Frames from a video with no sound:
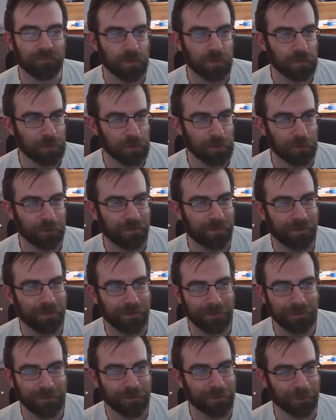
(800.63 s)

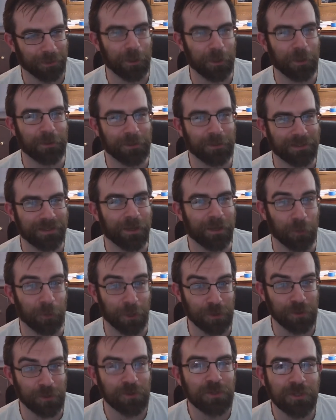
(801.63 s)
you're going to understand why
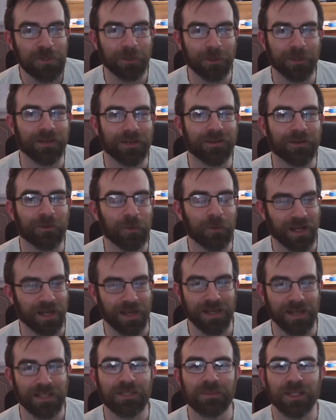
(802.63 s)
you shouldn't when
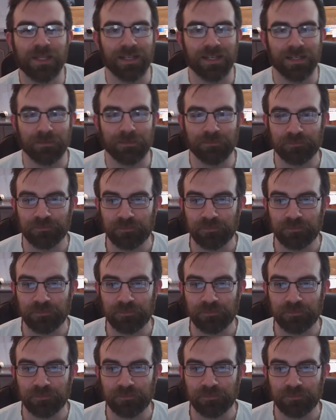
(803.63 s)
I explain it.